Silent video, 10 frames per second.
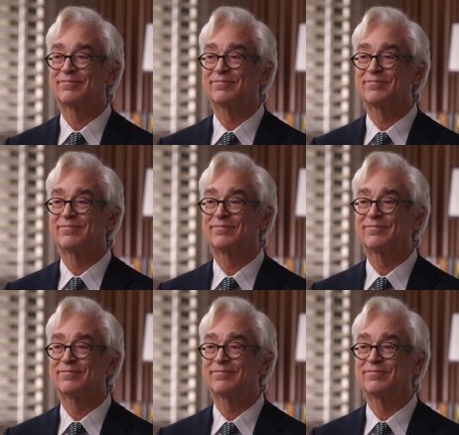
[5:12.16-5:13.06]

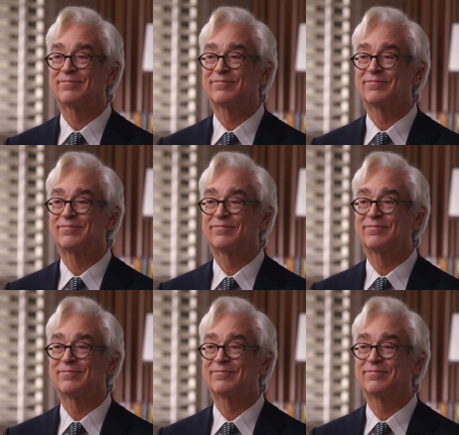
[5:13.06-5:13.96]

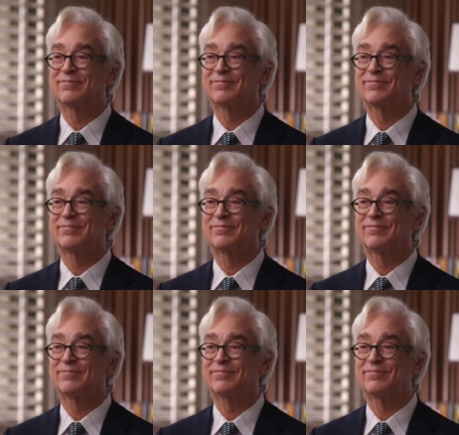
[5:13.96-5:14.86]

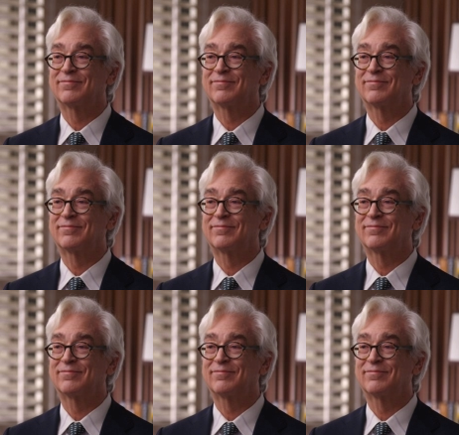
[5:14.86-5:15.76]

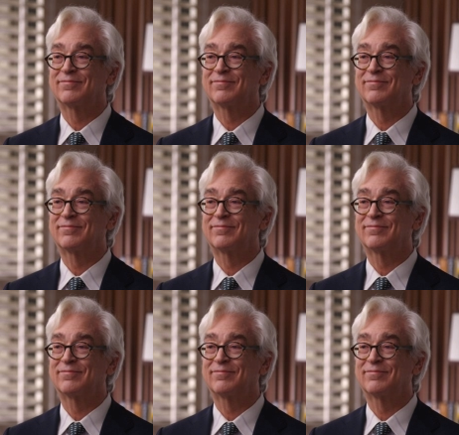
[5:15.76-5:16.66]

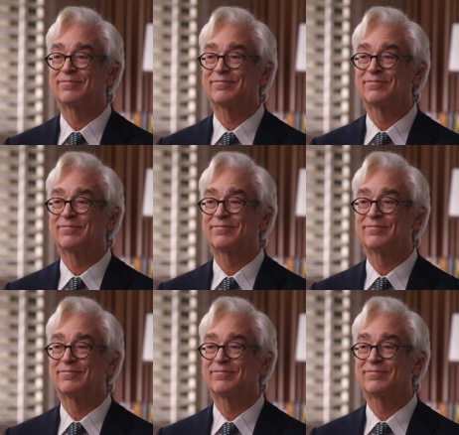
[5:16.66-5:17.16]
The face doesn't move, so there is nothing to read.